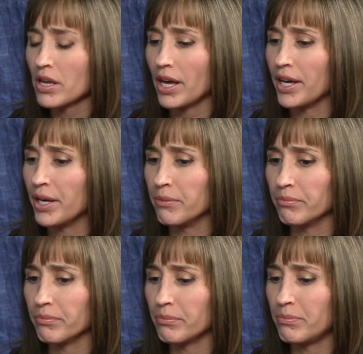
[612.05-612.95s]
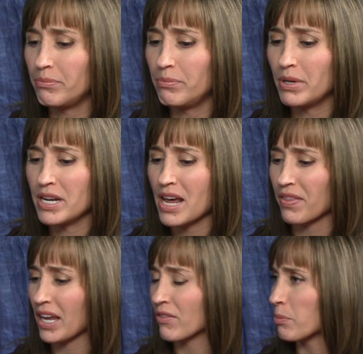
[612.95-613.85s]
Um, but
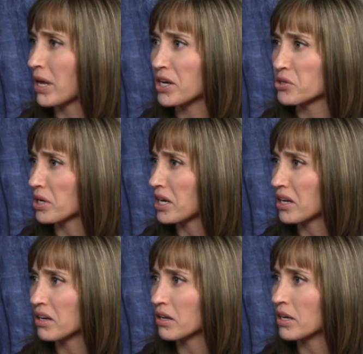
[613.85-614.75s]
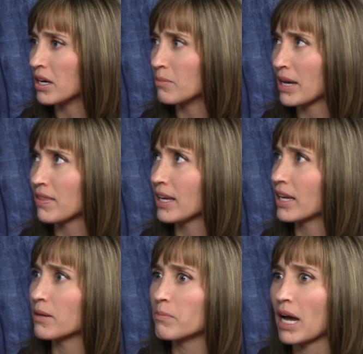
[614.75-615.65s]
nothing ever penetrated. Um, I think at
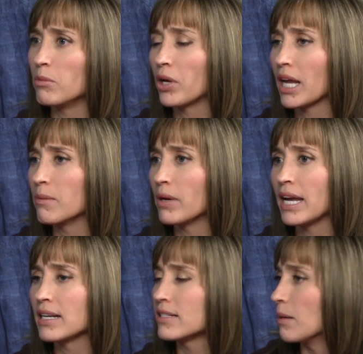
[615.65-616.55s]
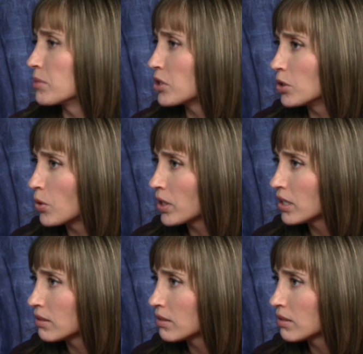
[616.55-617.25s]
a Bible camp, I accepted the Lord.